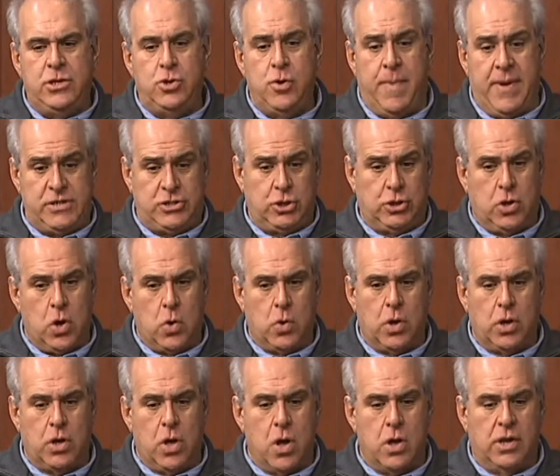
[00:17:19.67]
you mentioned
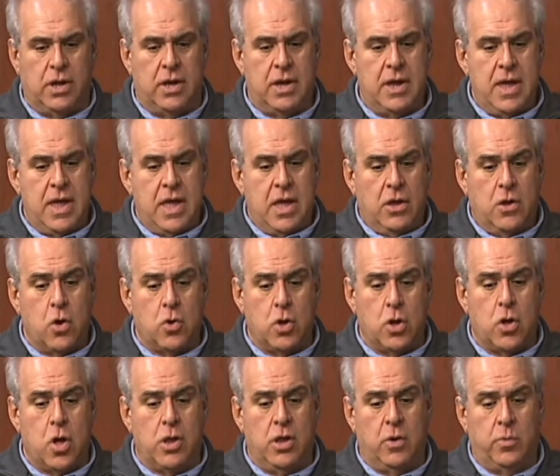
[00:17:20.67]
Coca-Cola.
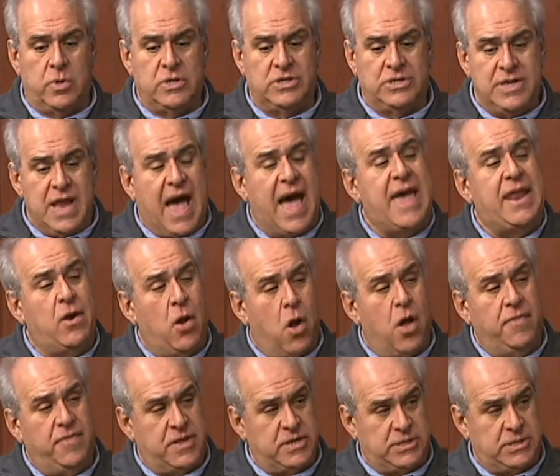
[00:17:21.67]
Coca-Cola was not
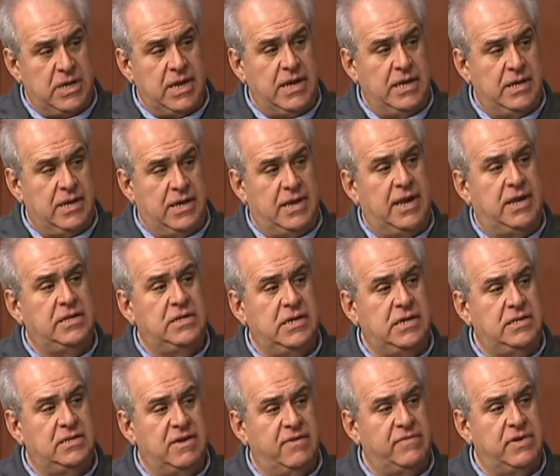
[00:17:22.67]
on the scene in
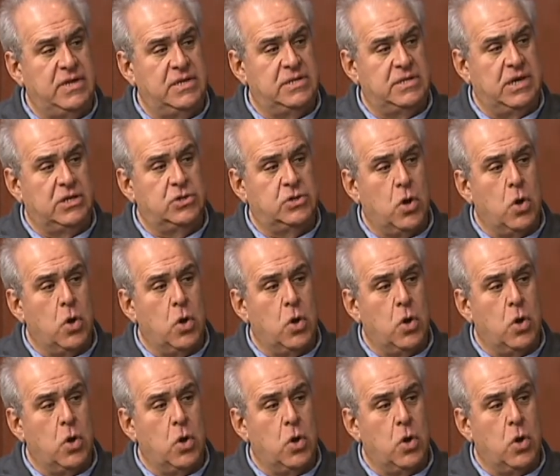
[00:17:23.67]
1876.